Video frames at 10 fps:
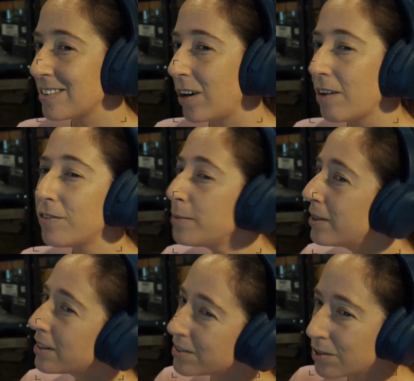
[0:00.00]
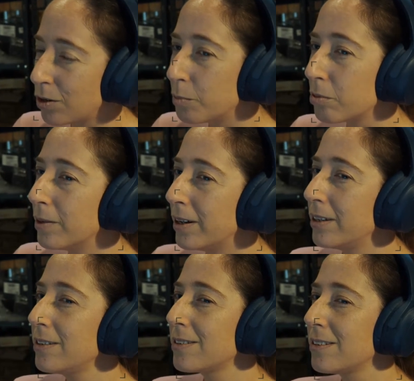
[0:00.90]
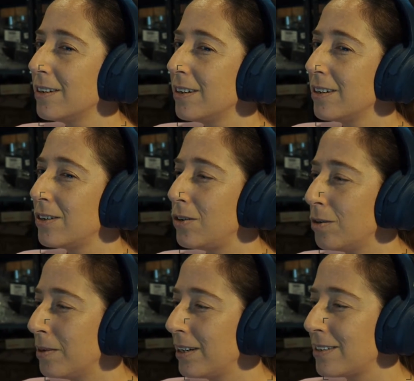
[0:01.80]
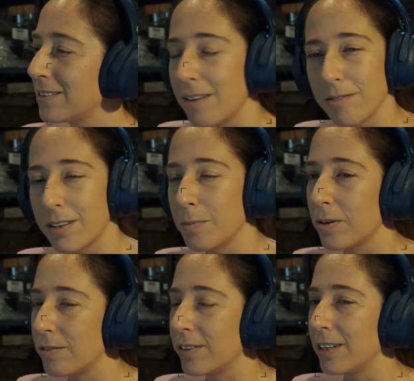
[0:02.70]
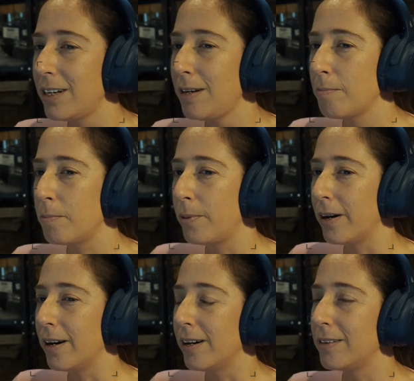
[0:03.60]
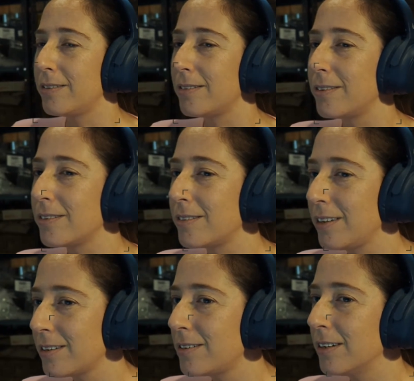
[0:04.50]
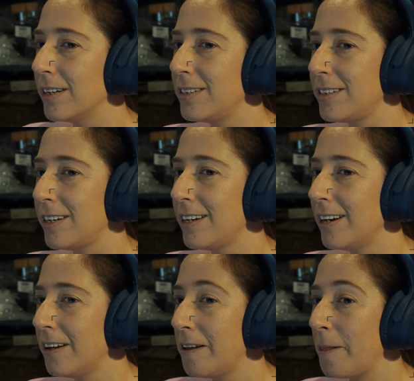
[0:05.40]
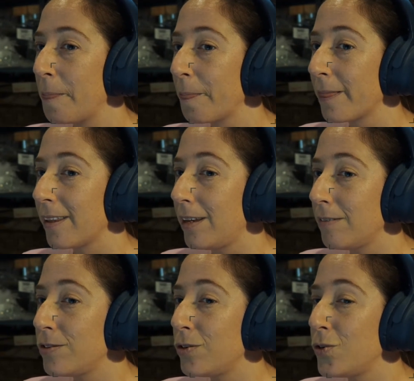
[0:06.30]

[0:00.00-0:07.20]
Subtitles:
Every bike is a compromise. No bike does everything perfectly, but the 690 gives you